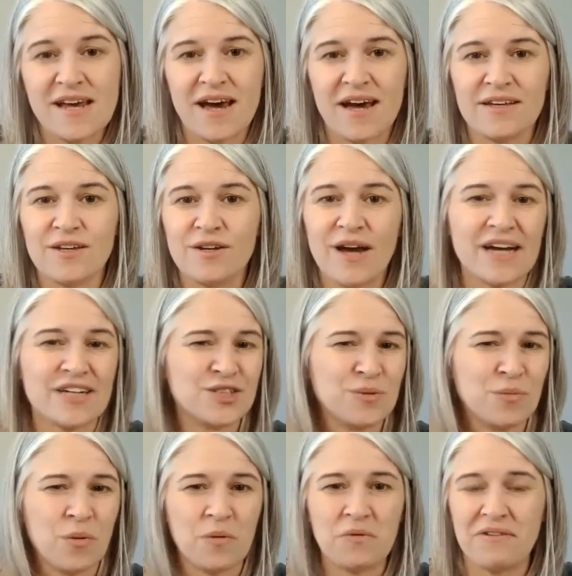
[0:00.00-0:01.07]
Uh, you
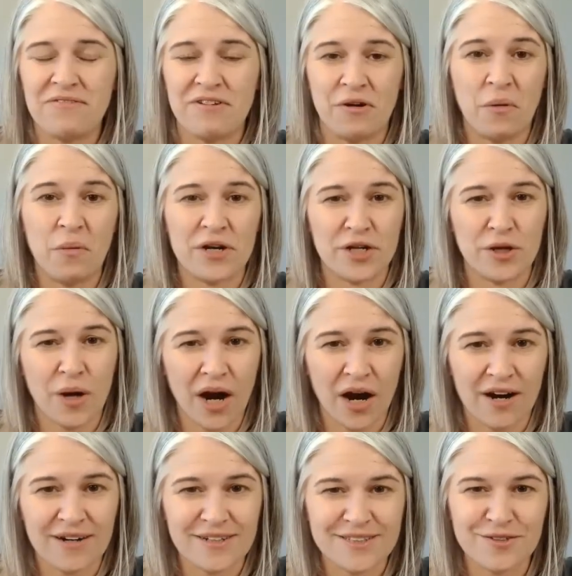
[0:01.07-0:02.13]
actually won't even know where you
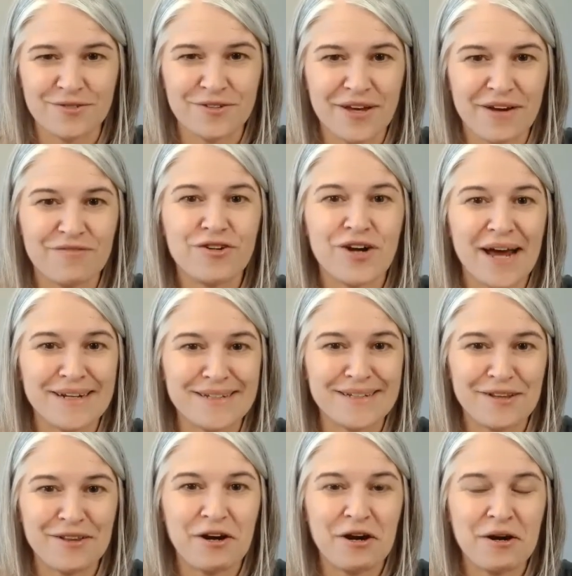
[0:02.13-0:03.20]
are. So if you ever had the
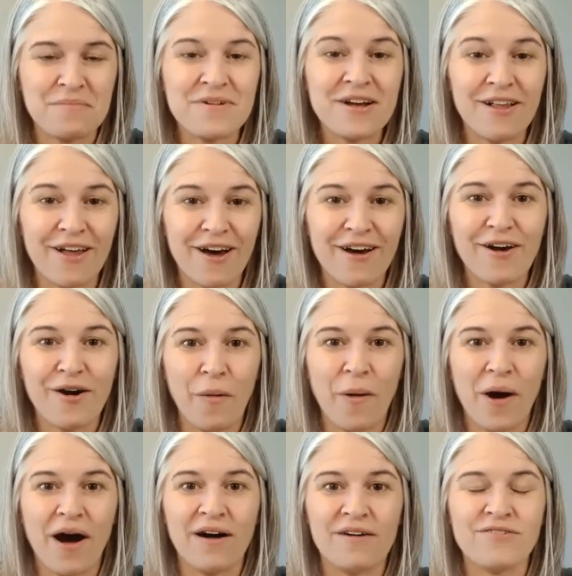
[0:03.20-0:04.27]
alarm clock go
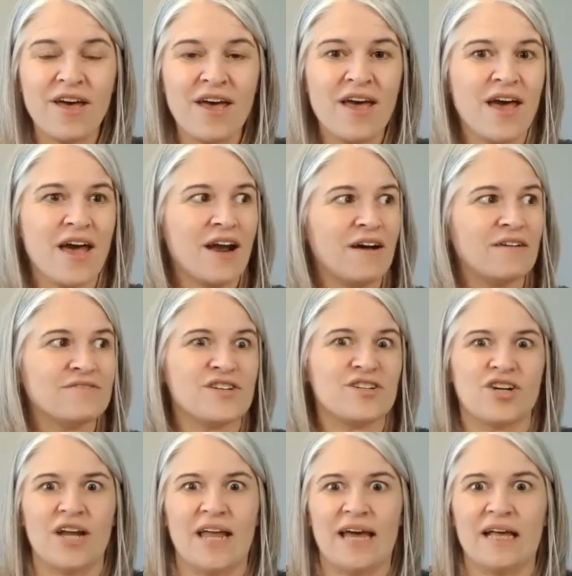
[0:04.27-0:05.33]
off and all of a sudden you're